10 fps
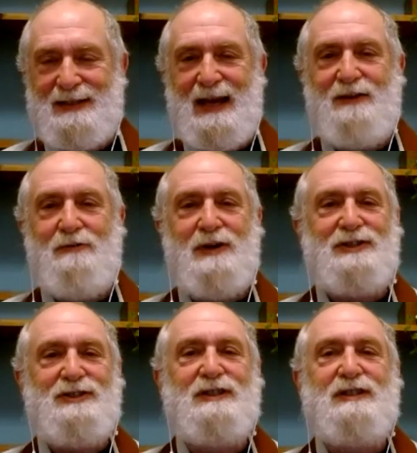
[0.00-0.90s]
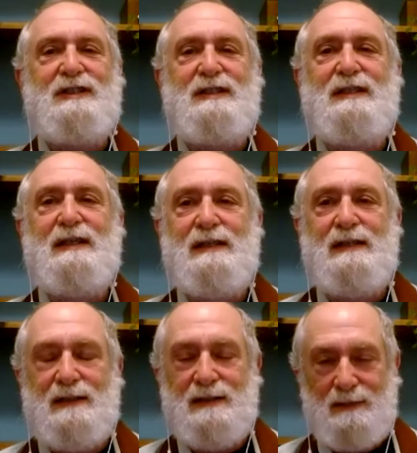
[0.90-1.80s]
that question
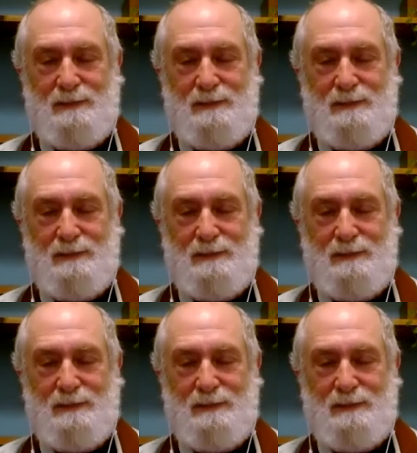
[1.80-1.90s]
still